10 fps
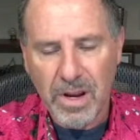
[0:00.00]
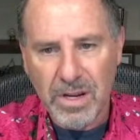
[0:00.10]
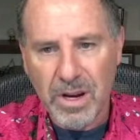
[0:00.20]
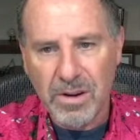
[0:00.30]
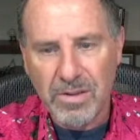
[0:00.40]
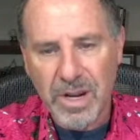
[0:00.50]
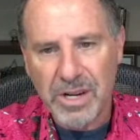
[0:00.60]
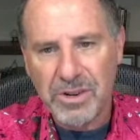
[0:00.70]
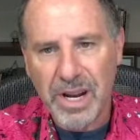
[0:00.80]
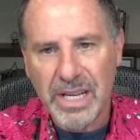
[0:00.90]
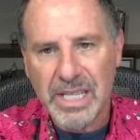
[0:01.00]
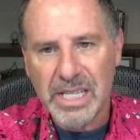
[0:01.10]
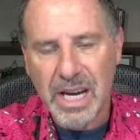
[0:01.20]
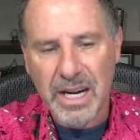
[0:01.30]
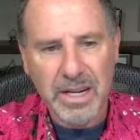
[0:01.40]
No, natural gas is
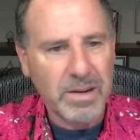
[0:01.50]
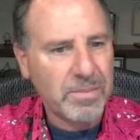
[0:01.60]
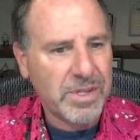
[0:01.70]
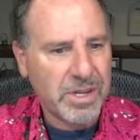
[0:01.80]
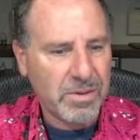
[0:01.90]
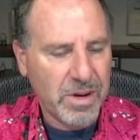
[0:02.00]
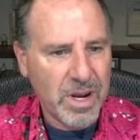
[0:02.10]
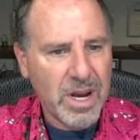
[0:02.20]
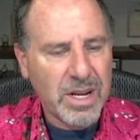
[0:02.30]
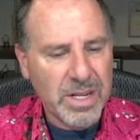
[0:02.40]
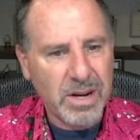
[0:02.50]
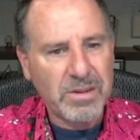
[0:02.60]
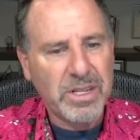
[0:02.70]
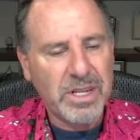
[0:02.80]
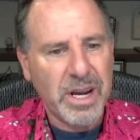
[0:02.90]
not up. So
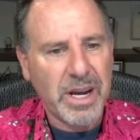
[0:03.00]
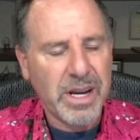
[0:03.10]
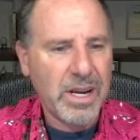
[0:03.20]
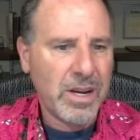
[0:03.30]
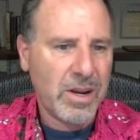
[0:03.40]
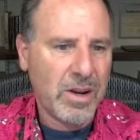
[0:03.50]
down today,